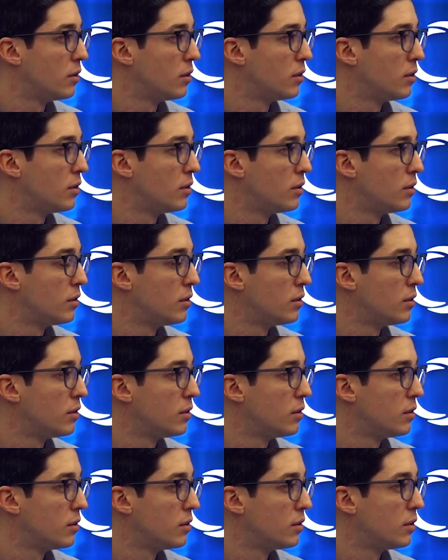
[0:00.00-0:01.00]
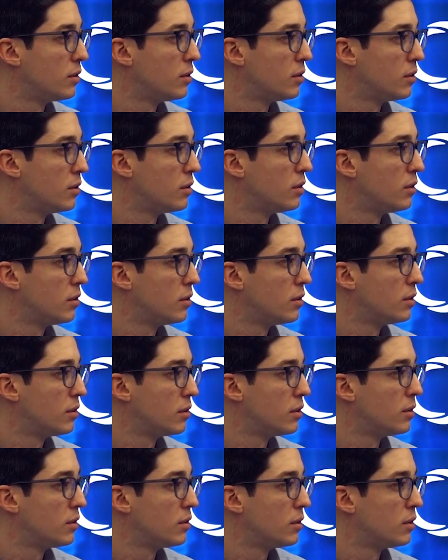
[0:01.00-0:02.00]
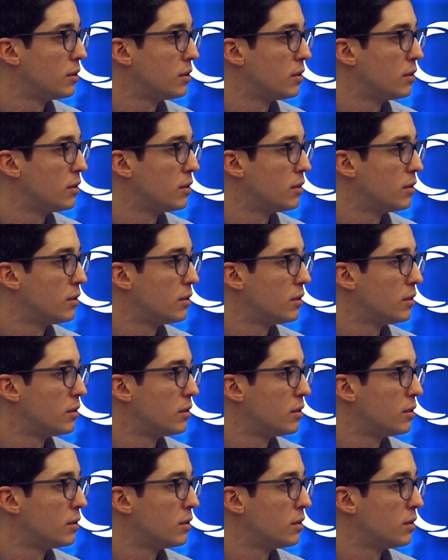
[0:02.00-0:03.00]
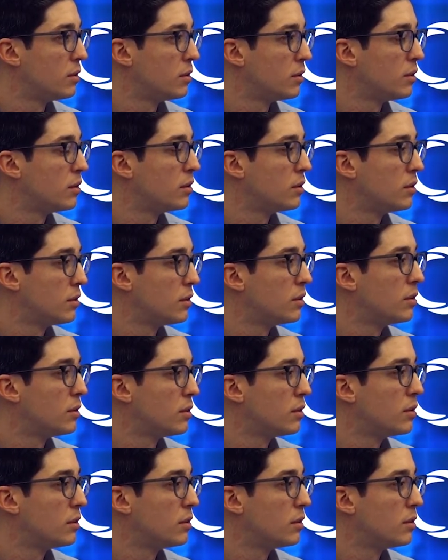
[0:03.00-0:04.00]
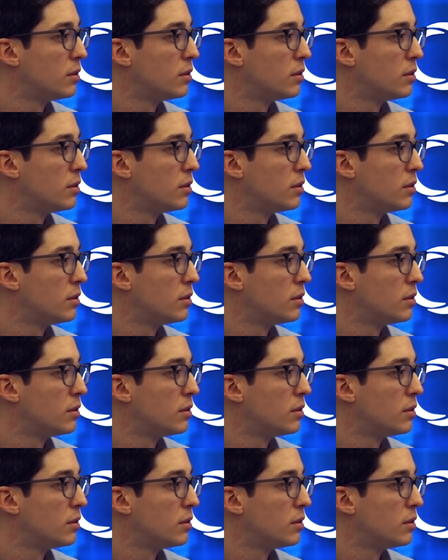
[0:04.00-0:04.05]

This person isn't speaking.